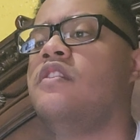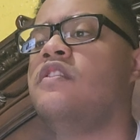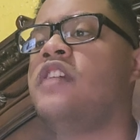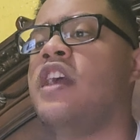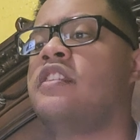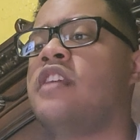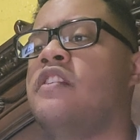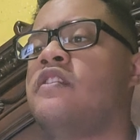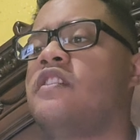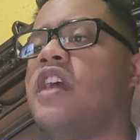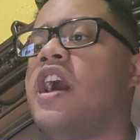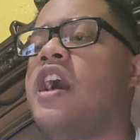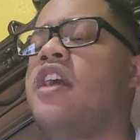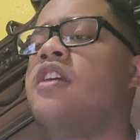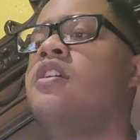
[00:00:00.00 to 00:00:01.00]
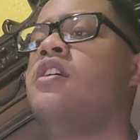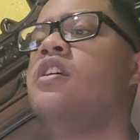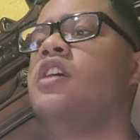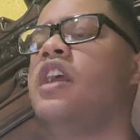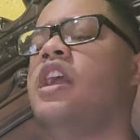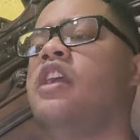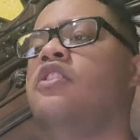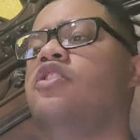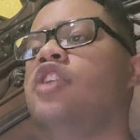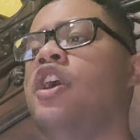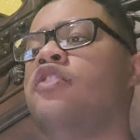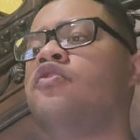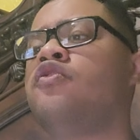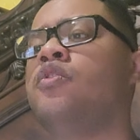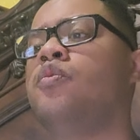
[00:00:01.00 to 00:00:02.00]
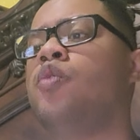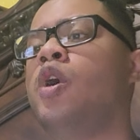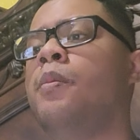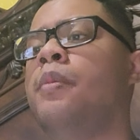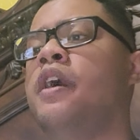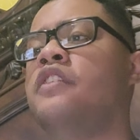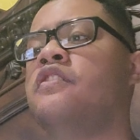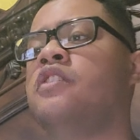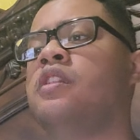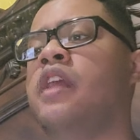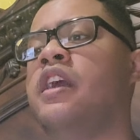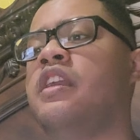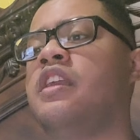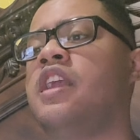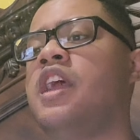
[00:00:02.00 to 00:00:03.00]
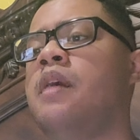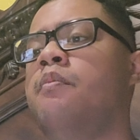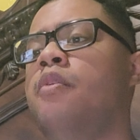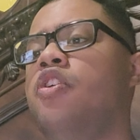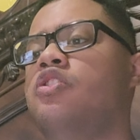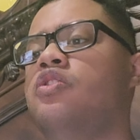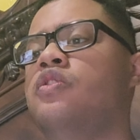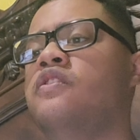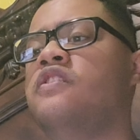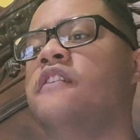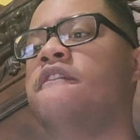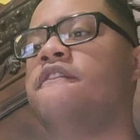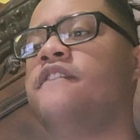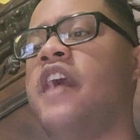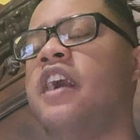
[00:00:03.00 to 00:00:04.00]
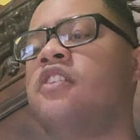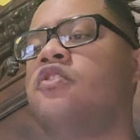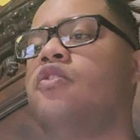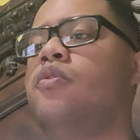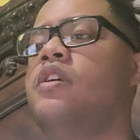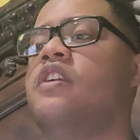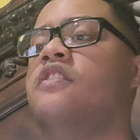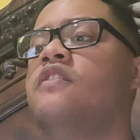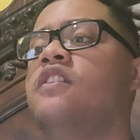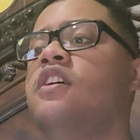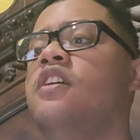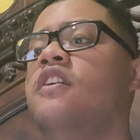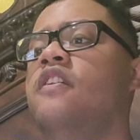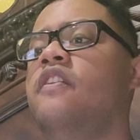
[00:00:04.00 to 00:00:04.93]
Take this guy. Industrial robots like him are used in factories.